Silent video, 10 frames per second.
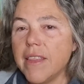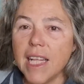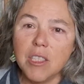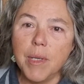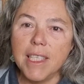
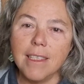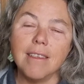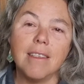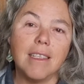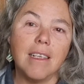That
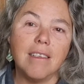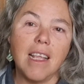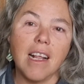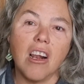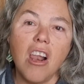species is
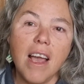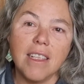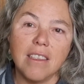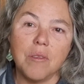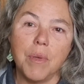then a
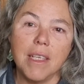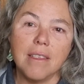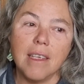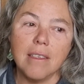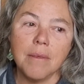client
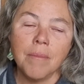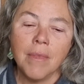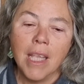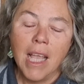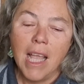species.
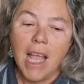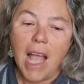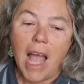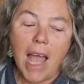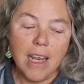
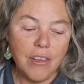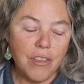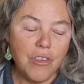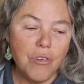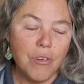And
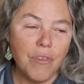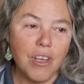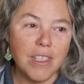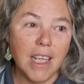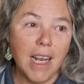the
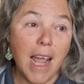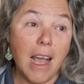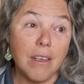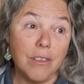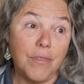universe
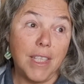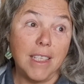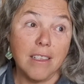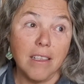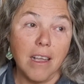allows for
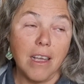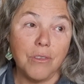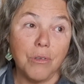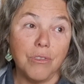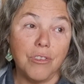these
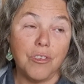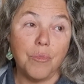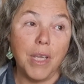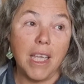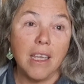clienthoods
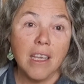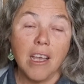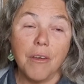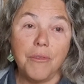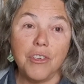to be
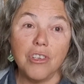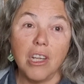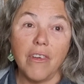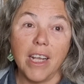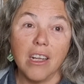
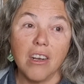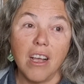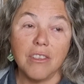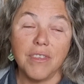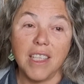officially
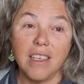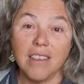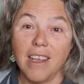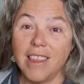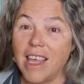recognized for
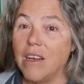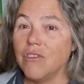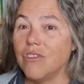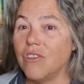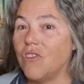things like
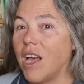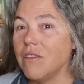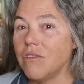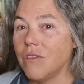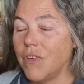thousands and
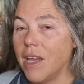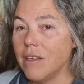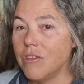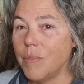thousands of years.